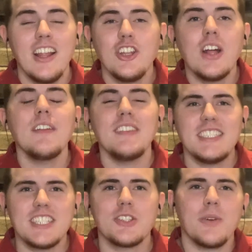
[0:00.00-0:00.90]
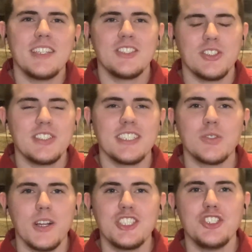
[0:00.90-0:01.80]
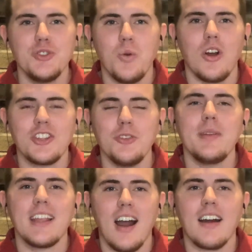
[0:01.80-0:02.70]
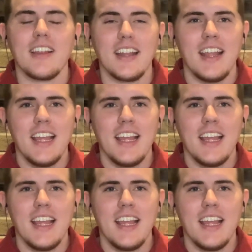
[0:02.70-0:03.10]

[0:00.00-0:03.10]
None of these situations are situations you want to be caught in.